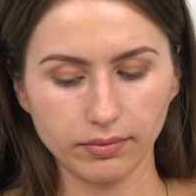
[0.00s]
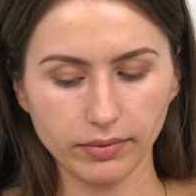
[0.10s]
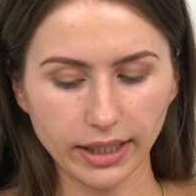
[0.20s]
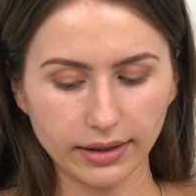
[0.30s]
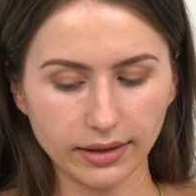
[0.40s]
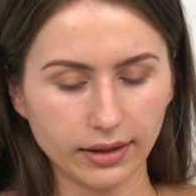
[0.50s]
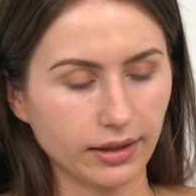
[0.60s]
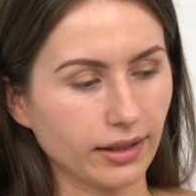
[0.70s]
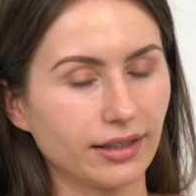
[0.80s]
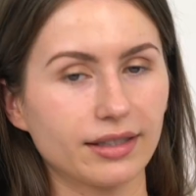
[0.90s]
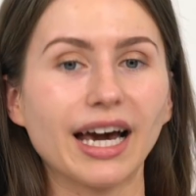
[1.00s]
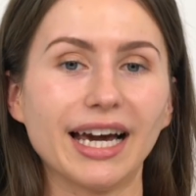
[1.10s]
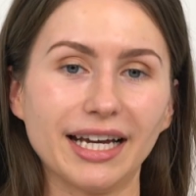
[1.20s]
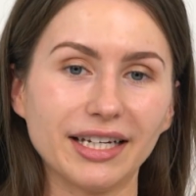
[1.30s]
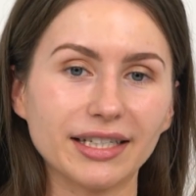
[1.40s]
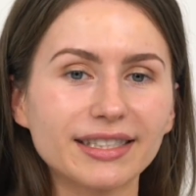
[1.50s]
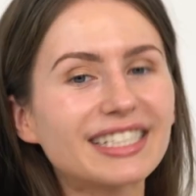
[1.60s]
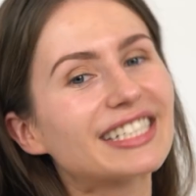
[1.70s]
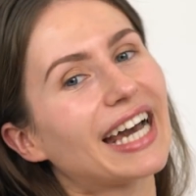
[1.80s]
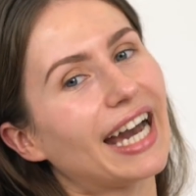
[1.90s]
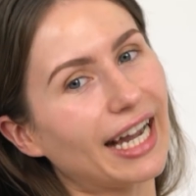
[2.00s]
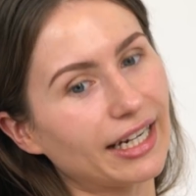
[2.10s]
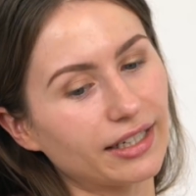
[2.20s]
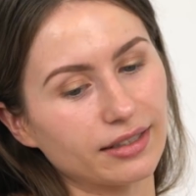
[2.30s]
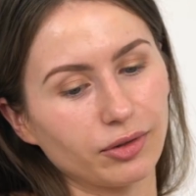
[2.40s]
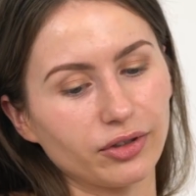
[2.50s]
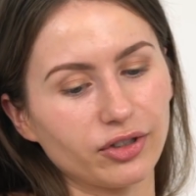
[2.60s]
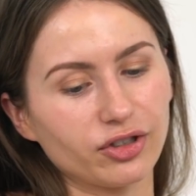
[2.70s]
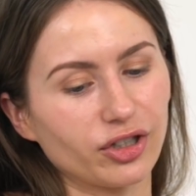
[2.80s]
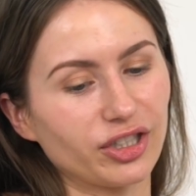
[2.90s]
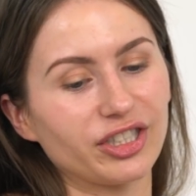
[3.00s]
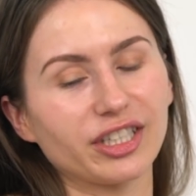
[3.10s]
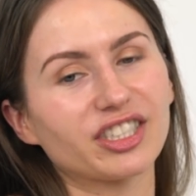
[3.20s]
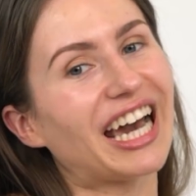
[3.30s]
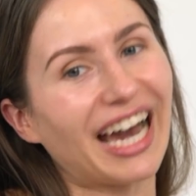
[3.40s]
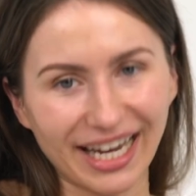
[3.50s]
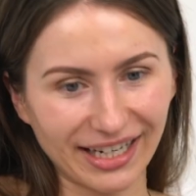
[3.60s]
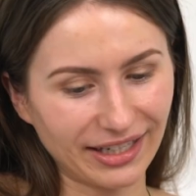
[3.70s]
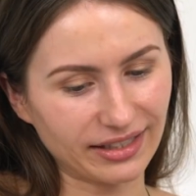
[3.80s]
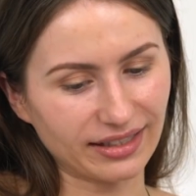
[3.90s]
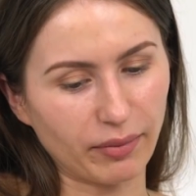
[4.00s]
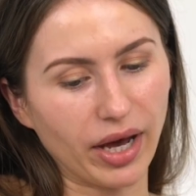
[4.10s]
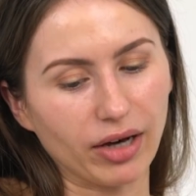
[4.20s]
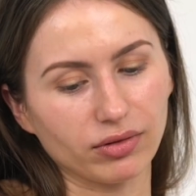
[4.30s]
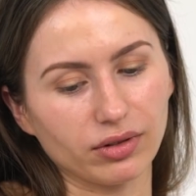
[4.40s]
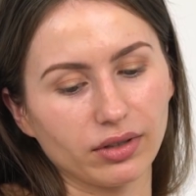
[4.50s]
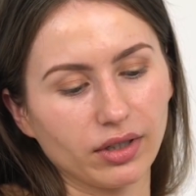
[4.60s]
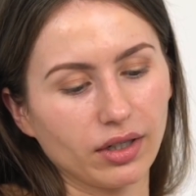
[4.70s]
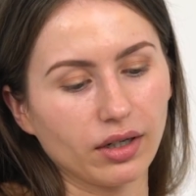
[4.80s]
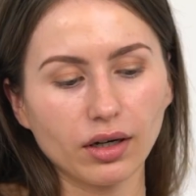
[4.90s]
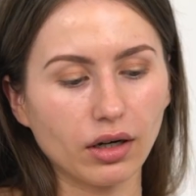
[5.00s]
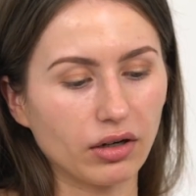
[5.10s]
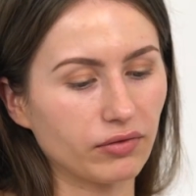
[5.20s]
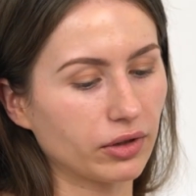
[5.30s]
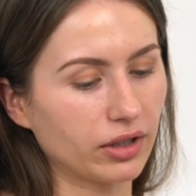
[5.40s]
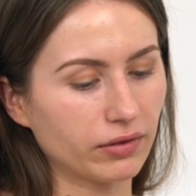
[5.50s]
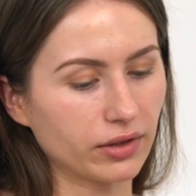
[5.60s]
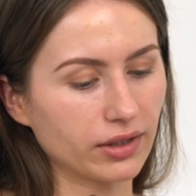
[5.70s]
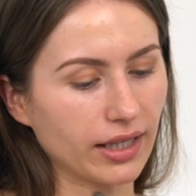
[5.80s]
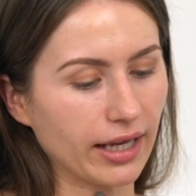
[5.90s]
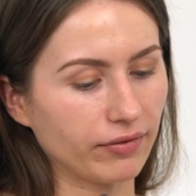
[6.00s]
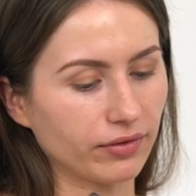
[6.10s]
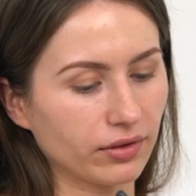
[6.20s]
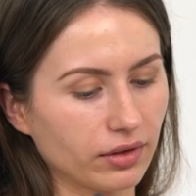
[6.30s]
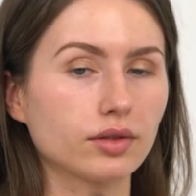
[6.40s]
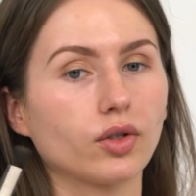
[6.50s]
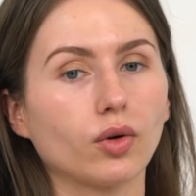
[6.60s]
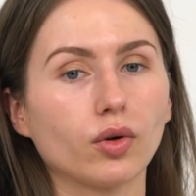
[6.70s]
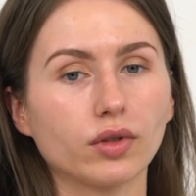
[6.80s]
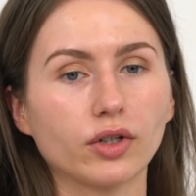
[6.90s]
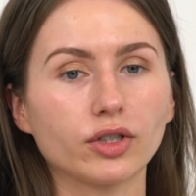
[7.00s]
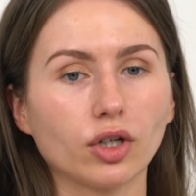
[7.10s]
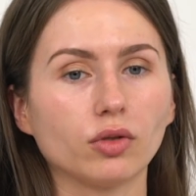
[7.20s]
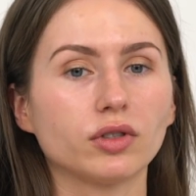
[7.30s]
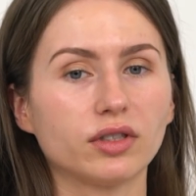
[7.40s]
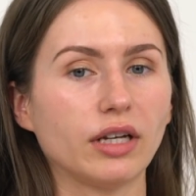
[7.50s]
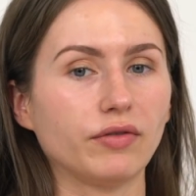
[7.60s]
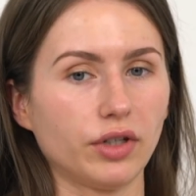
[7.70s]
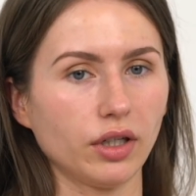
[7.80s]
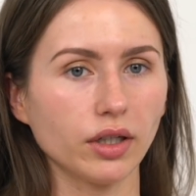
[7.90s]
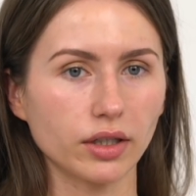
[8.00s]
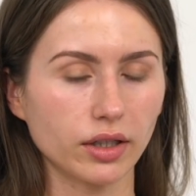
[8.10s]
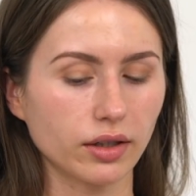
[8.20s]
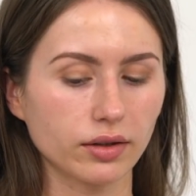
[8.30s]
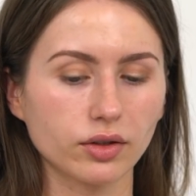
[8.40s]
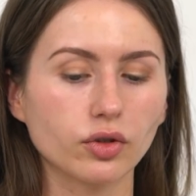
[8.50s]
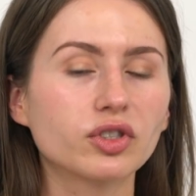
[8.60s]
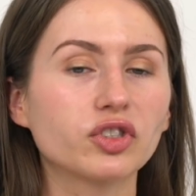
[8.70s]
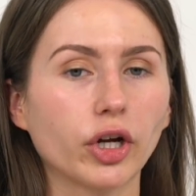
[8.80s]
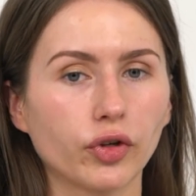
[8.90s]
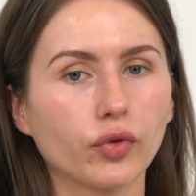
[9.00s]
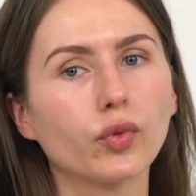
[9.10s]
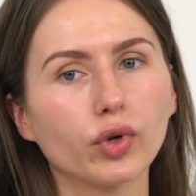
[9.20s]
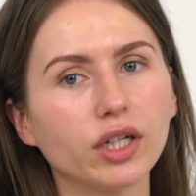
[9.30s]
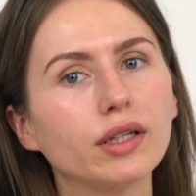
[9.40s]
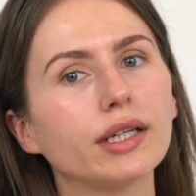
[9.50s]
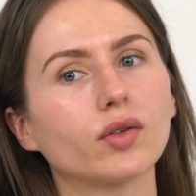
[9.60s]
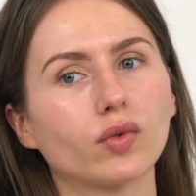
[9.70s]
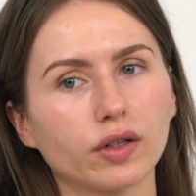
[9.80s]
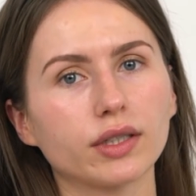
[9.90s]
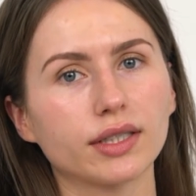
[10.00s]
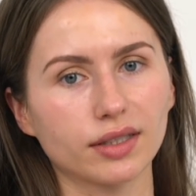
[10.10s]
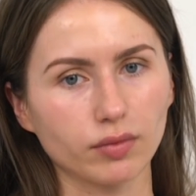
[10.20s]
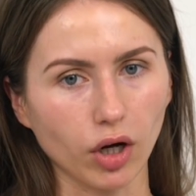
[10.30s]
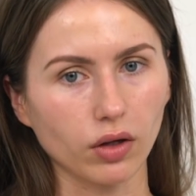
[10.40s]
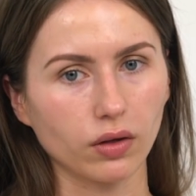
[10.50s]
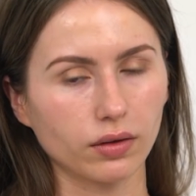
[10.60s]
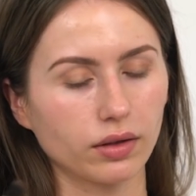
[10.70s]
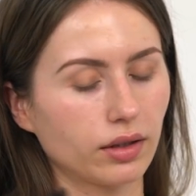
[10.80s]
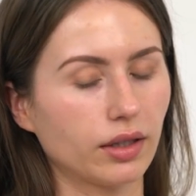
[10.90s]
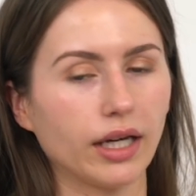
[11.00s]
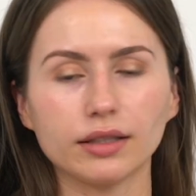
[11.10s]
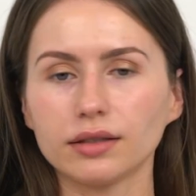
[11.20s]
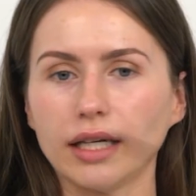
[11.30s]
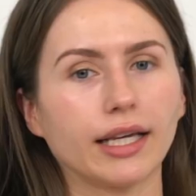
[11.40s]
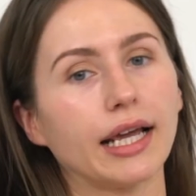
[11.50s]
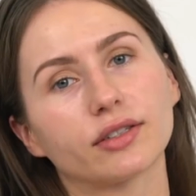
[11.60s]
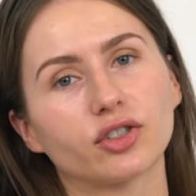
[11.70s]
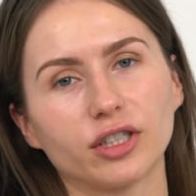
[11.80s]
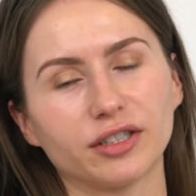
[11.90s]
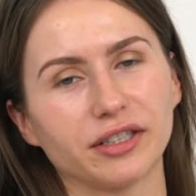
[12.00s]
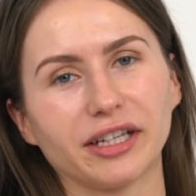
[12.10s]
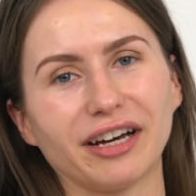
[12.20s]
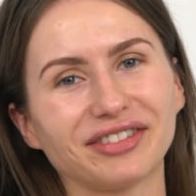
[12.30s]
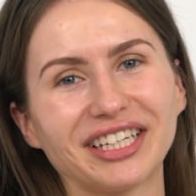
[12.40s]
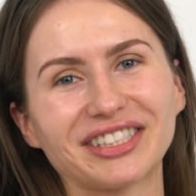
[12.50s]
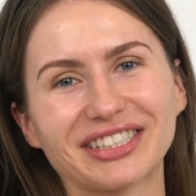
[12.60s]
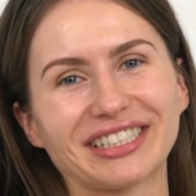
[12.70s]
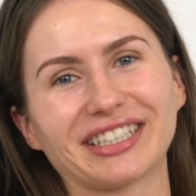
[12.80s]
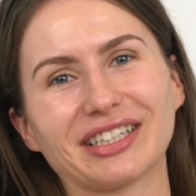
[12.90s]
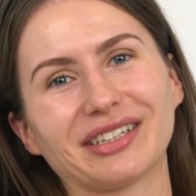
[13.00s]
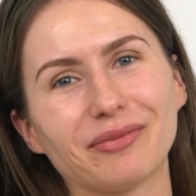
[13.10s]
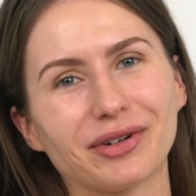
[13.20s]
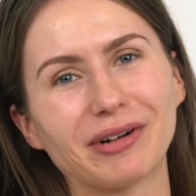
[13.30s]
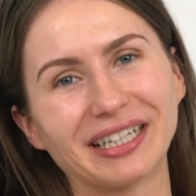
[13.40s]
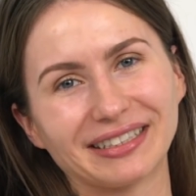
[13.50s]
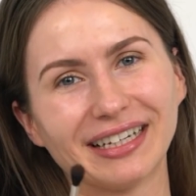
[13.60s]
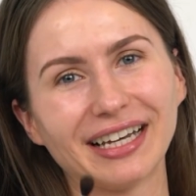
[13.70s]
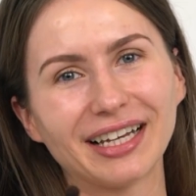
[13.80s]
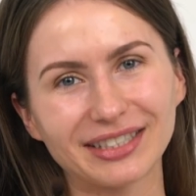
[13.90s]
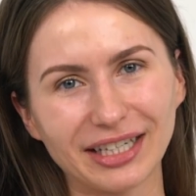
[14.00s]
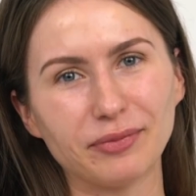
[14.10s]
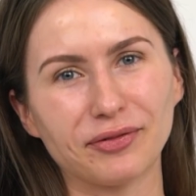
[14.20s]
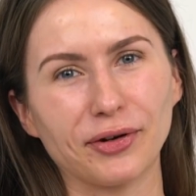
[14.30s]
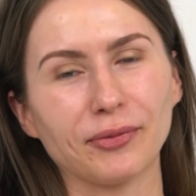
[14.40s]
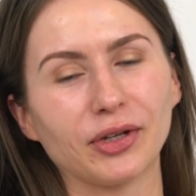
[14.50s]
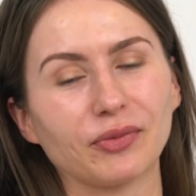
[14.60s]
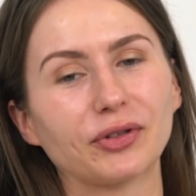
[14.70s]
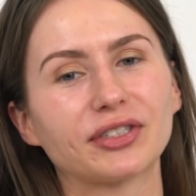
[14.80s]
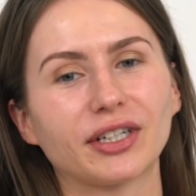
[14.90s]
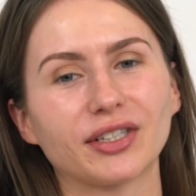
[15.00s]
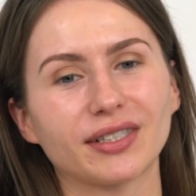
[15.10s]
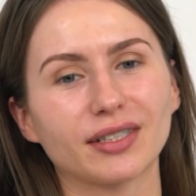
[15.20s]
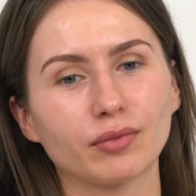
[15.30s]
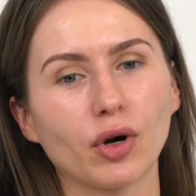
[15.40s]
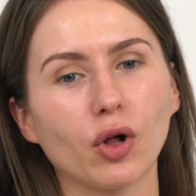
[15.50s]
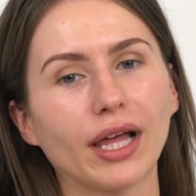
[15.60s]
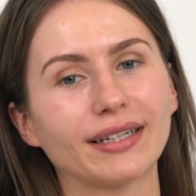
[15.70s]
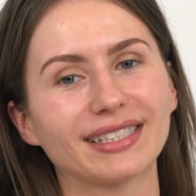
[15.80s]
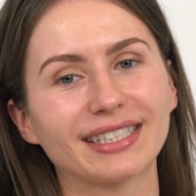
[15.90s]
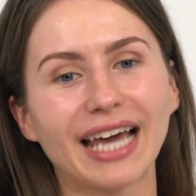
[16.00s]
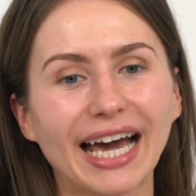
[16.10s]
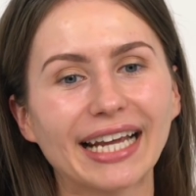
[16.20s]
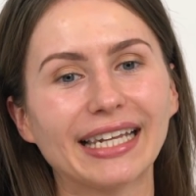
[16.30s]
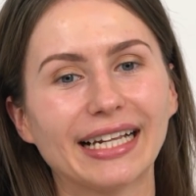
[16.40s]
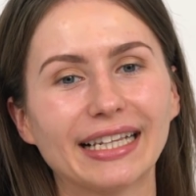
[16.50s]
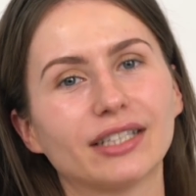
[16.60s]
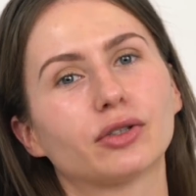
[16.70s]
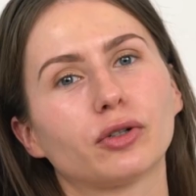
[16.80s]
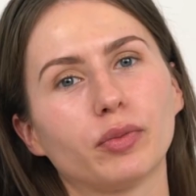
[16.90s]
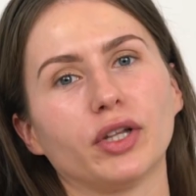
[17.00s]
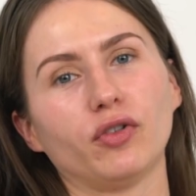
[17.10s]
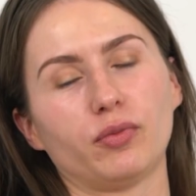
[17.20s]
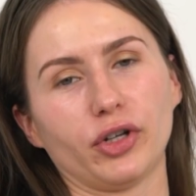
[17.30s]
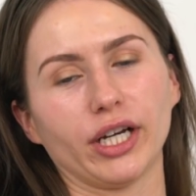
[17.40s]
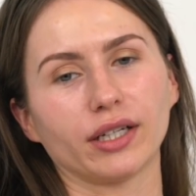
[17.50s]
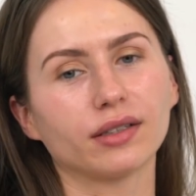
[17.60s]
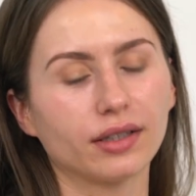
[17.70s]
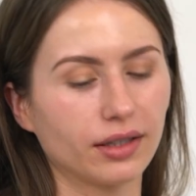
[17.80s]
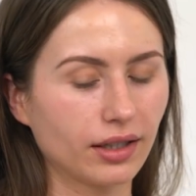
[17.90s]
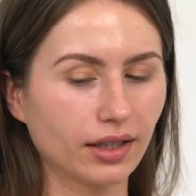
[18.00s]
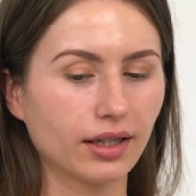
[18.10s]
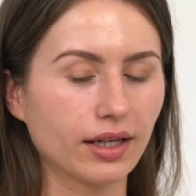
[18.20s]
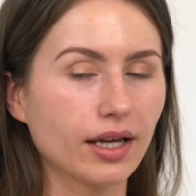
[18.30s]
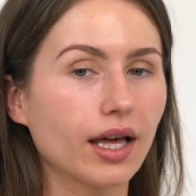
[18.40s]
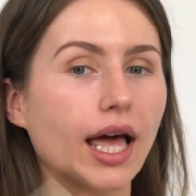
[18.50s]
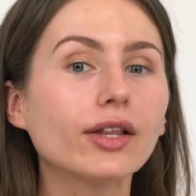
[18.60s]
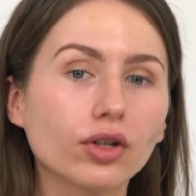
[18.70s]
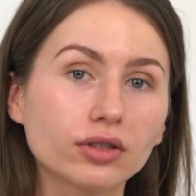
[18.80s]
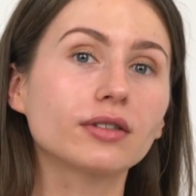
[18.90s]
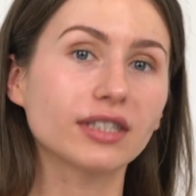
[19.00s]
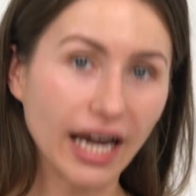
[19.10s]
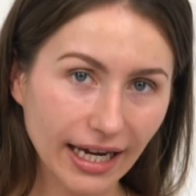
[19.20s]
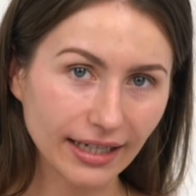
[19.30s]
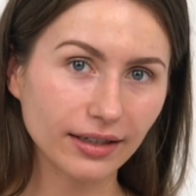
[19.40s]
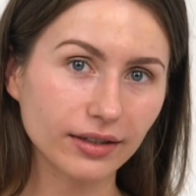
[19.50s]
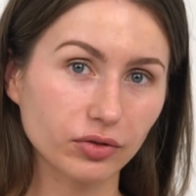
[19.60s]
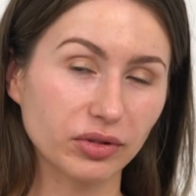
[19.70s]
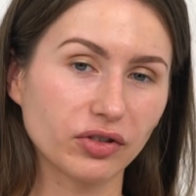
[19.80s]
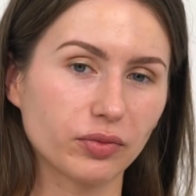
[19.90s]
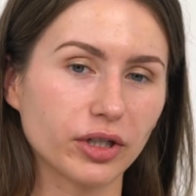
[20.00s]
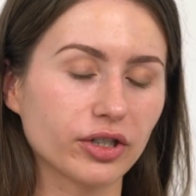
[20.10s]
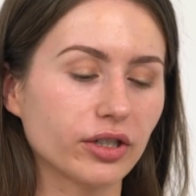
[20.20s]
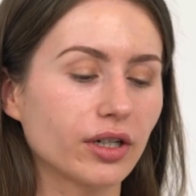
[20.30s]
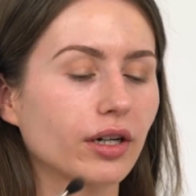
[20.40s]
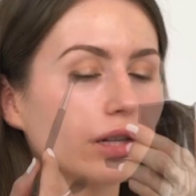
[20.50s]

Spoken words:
basically the tiniest, I'm going to stress the tiniest amount of whatever is left. So there's almost nothing here. You start really, really small. I can't stress it enough. This is like the #1 tip from him. You start small and tiny little bit of product. And also tiny little bit of pressure.